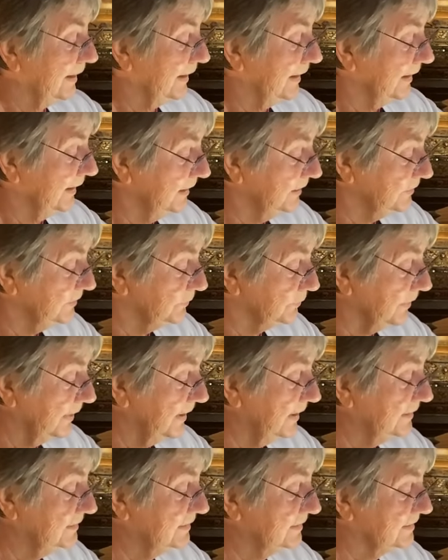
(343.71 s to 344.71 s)
He
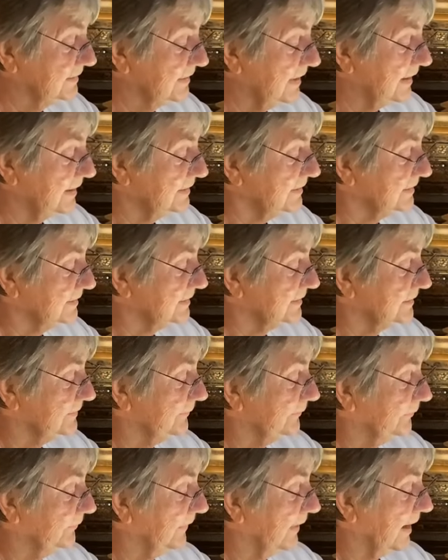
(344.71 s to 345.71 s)
trains thus
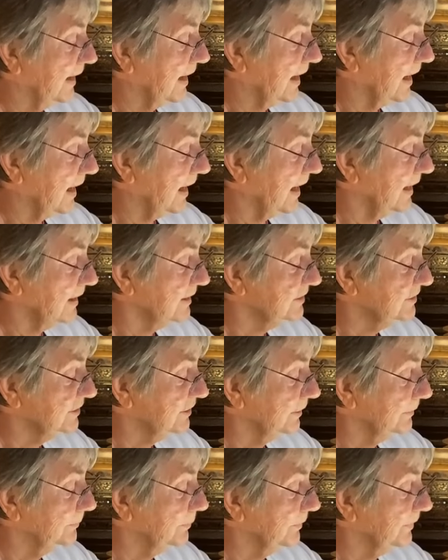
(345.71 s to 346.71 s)
I
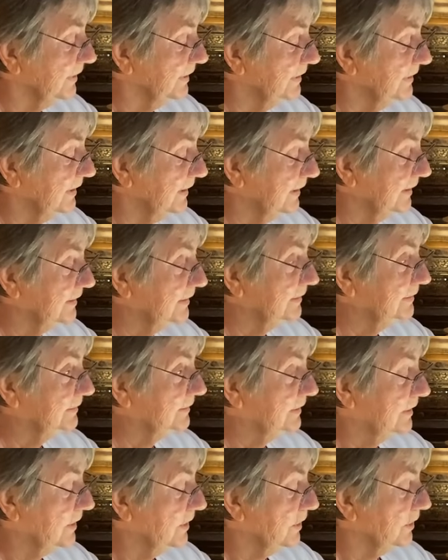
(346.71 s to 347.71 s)
shall breathe in
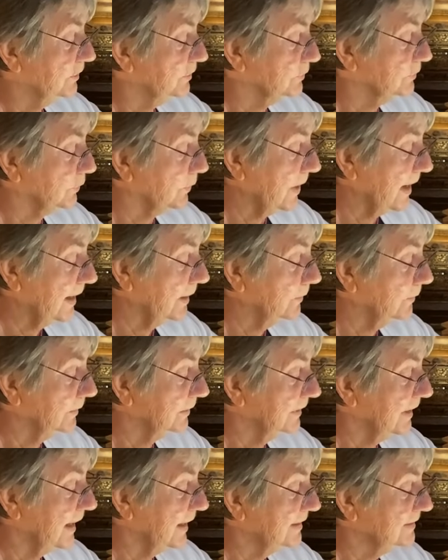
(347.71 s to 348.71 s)

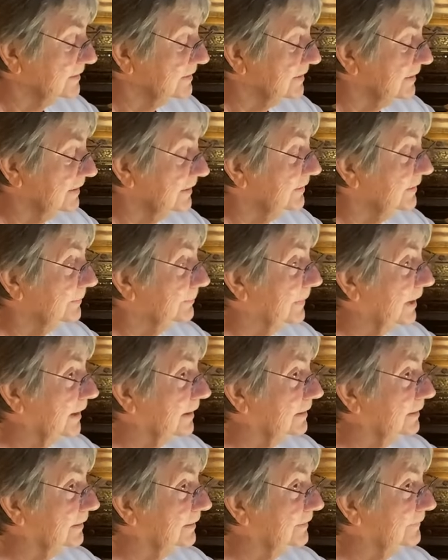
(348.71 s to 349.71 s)
tranquilizing the
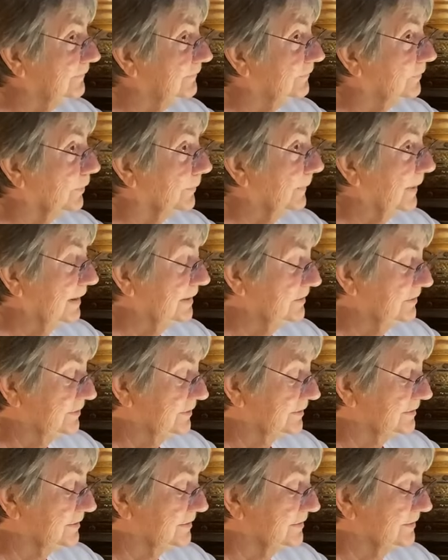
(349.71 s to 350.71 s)
bodily
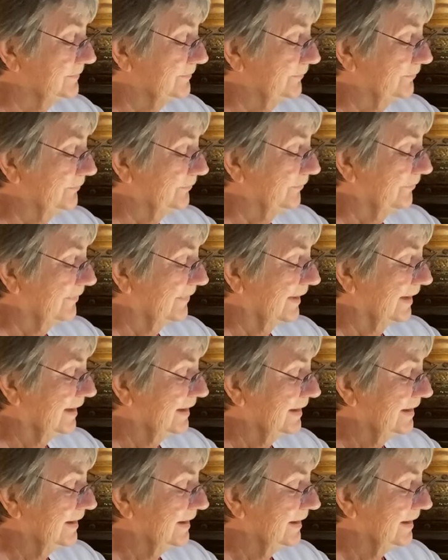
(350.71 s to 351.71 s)
formations.
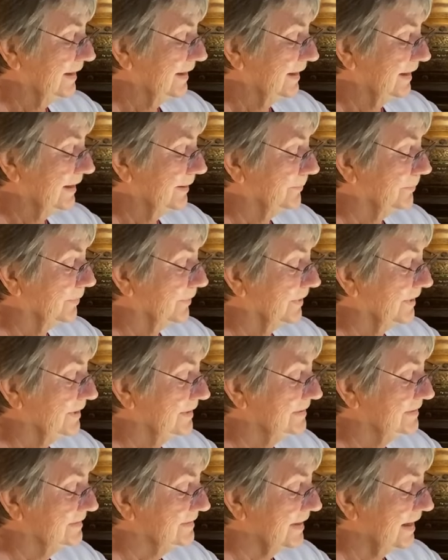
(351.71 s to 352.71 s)
He
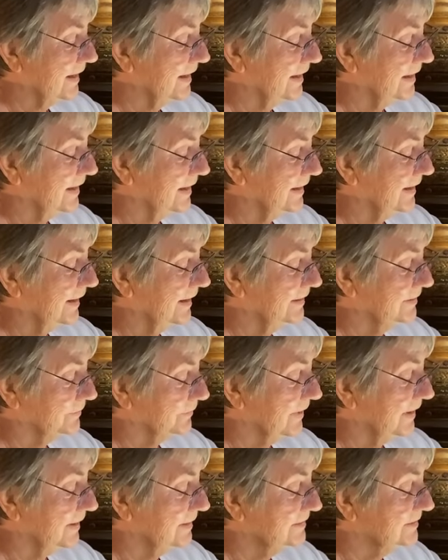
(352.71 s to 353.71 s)
breathes, he
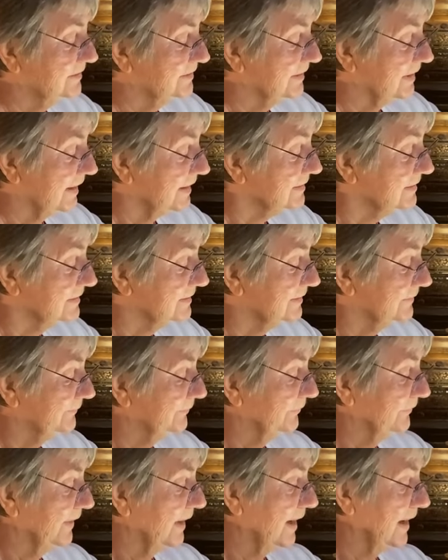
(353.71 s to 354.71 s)
trains thus,
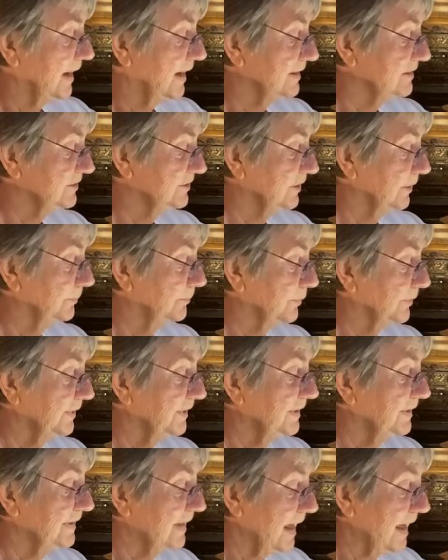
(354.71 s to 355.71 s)
I shall
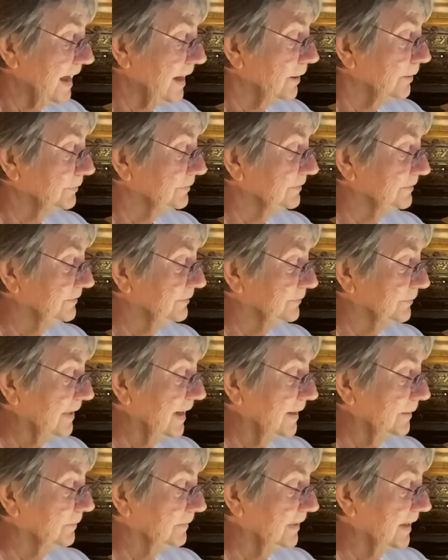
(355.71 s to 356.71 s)
breathe out
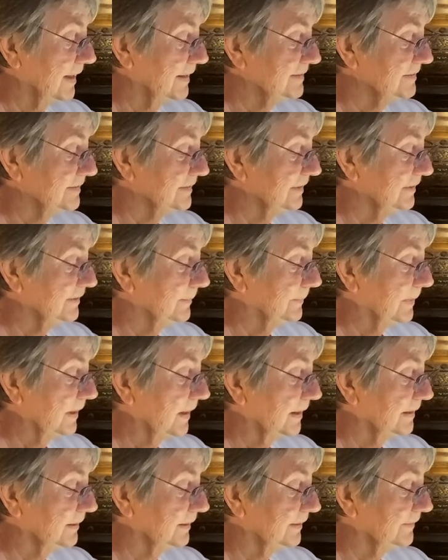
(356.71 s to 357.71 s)
tranquilizing the
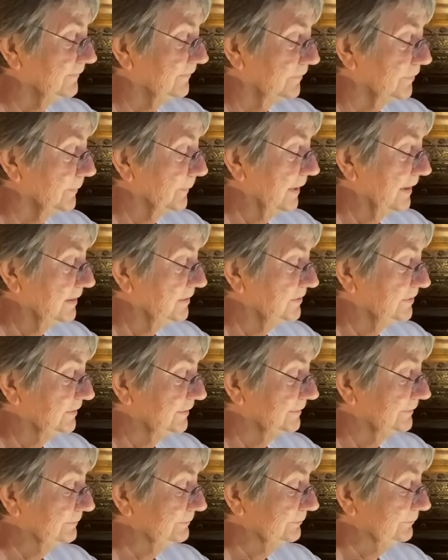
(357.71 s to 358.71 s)
bodily
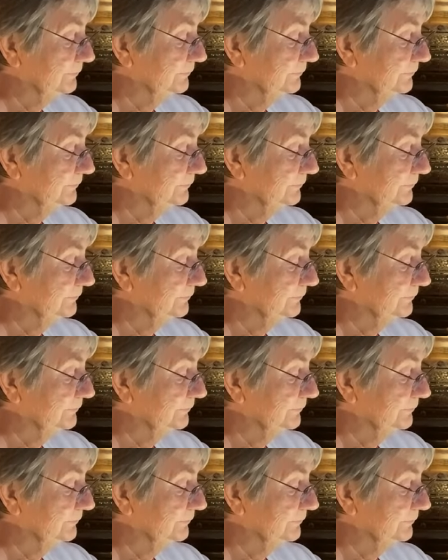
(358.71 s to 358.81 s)
formation.